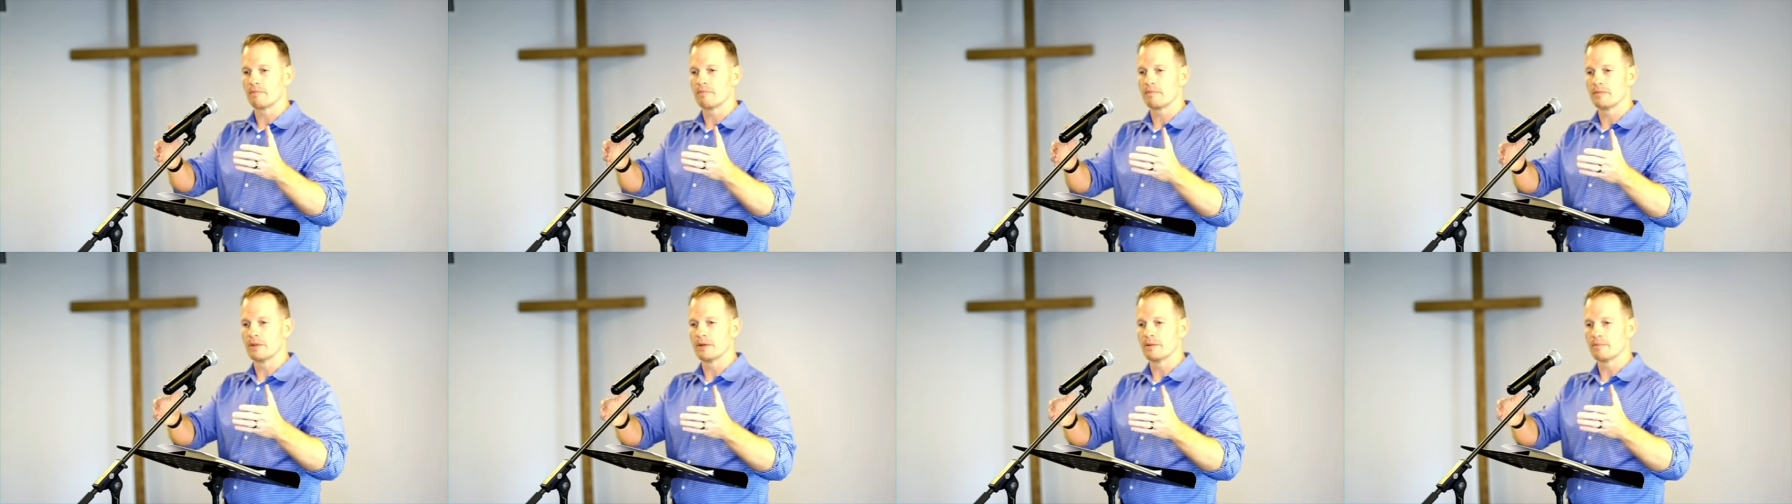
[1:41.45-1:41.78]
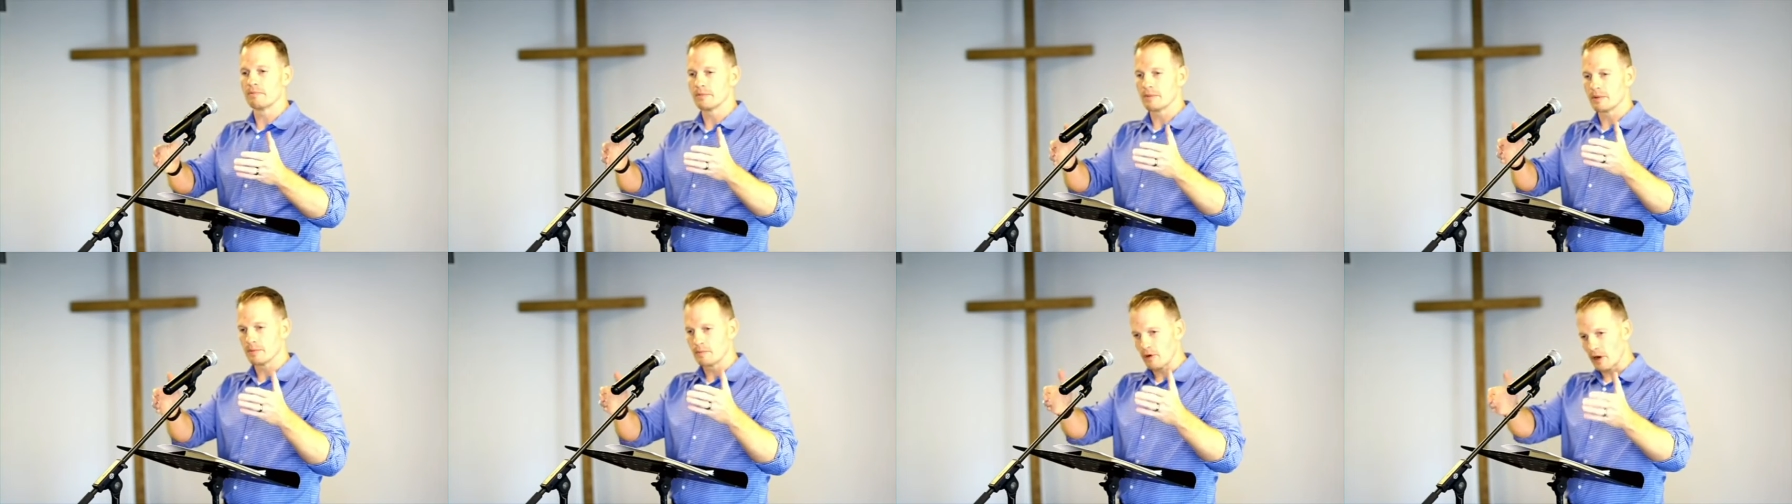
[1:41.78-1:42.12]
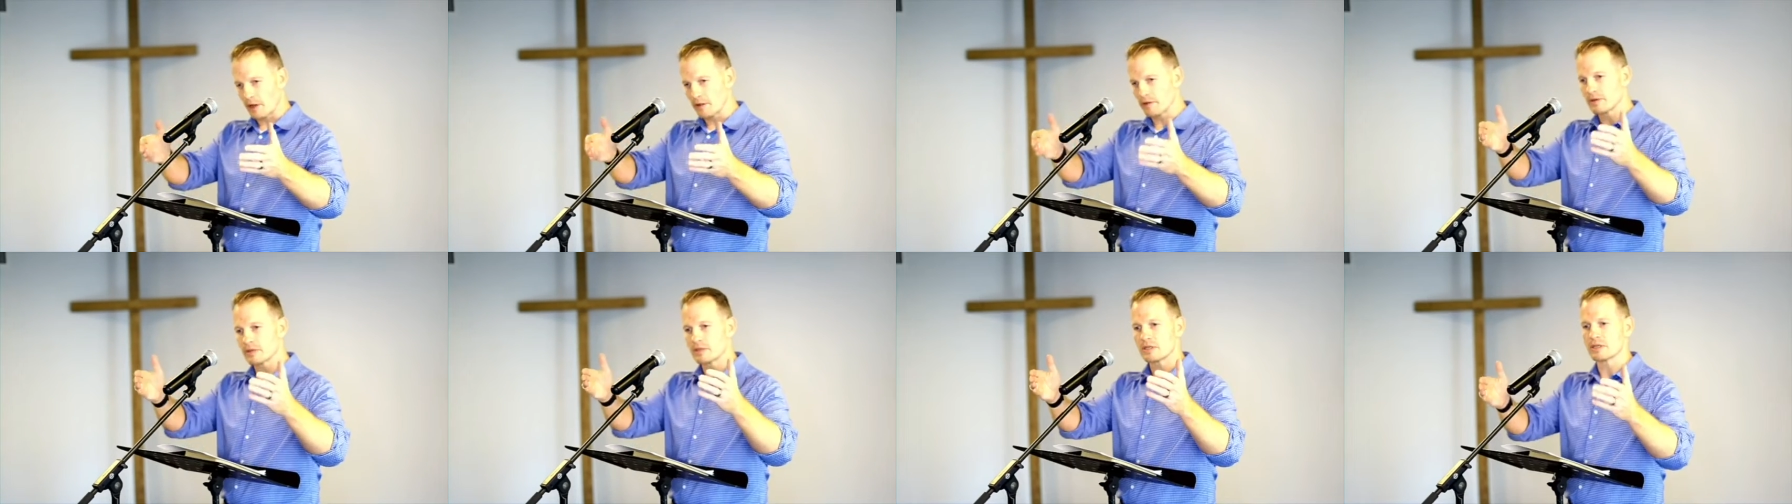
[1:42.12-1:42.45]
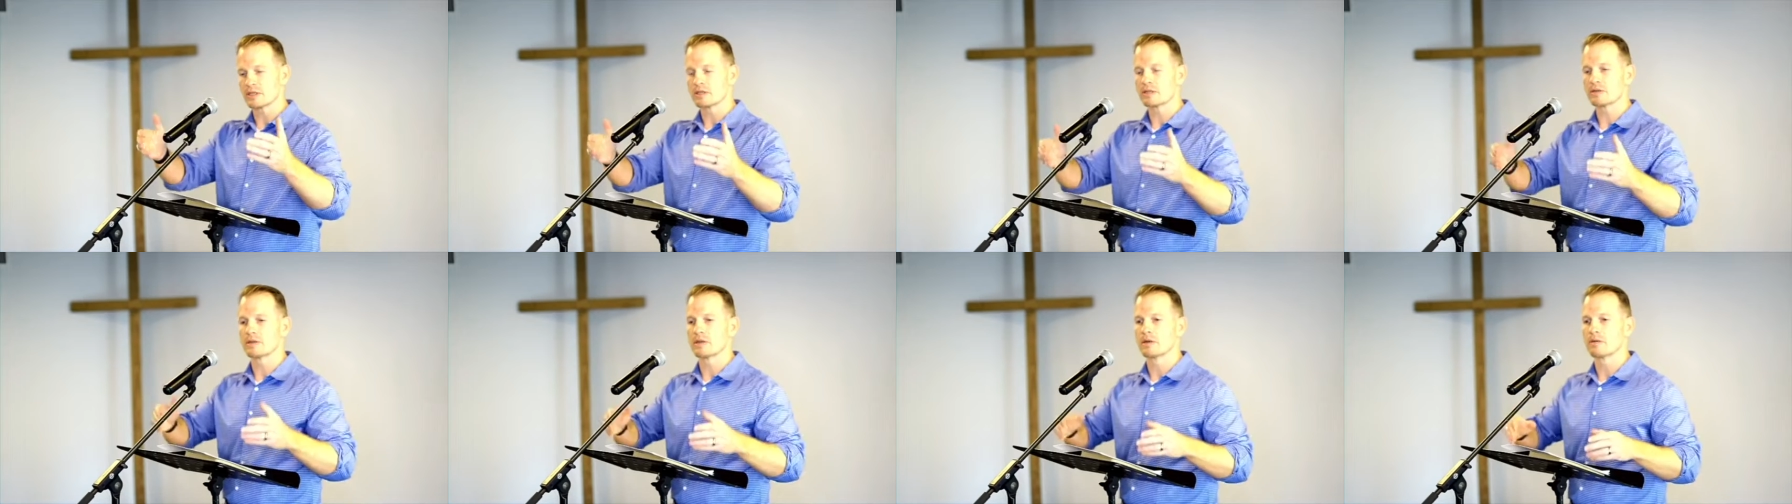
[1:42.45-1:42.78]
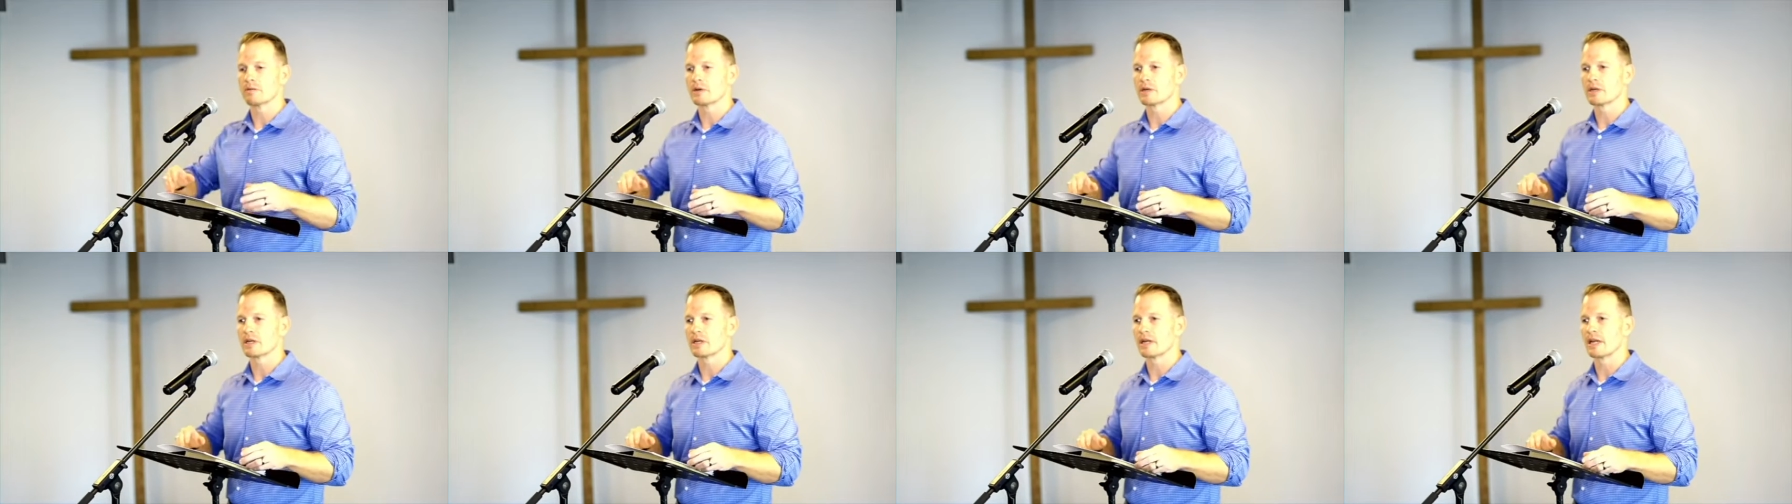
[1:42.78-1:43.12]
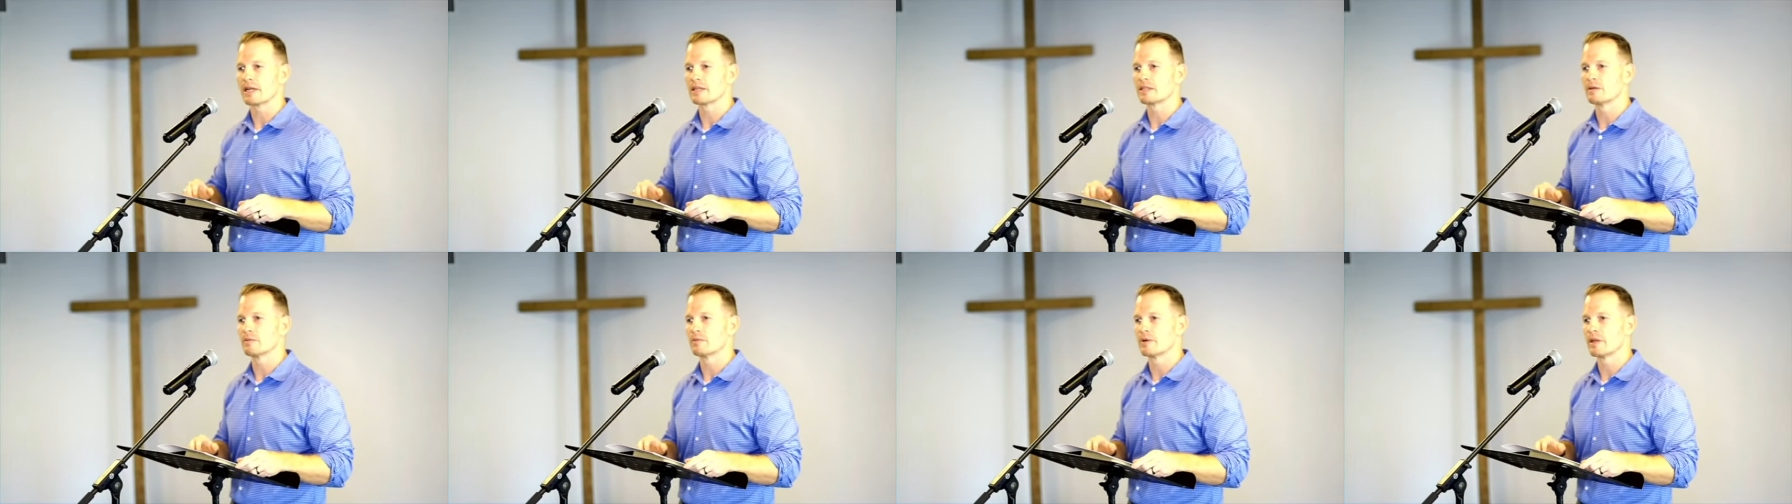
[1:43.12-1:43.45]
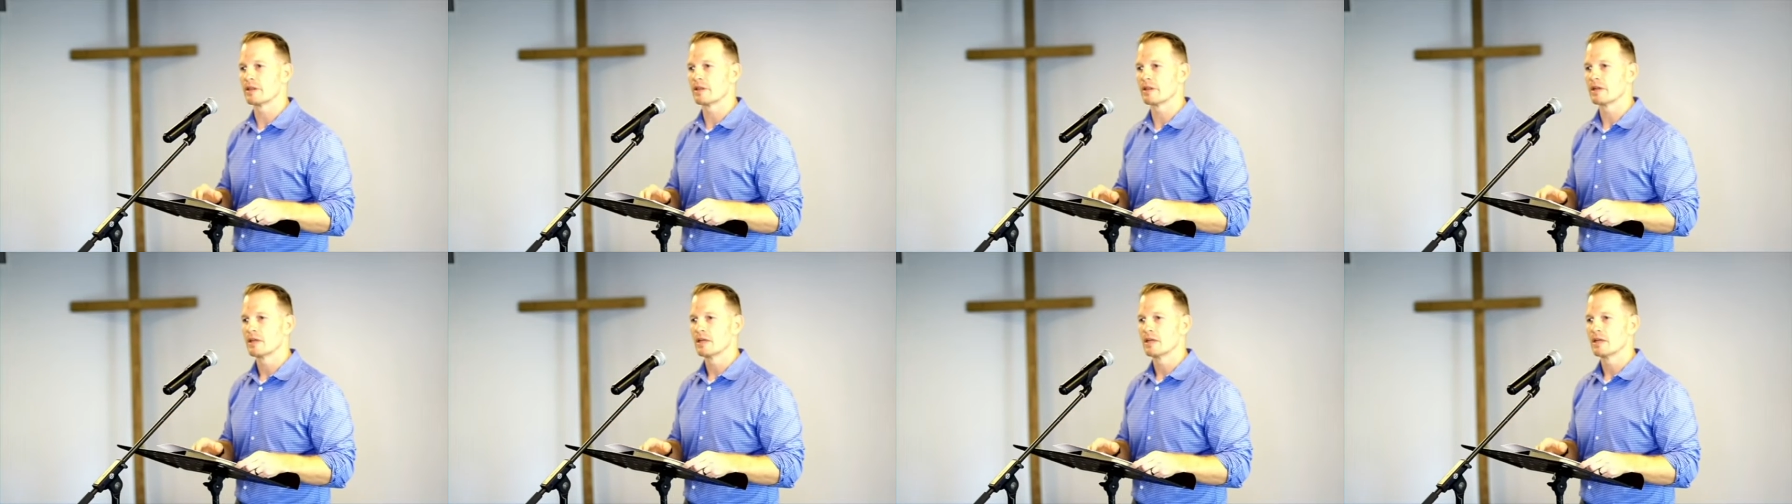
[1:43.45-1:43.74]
the, the brother and sister that we're connected with,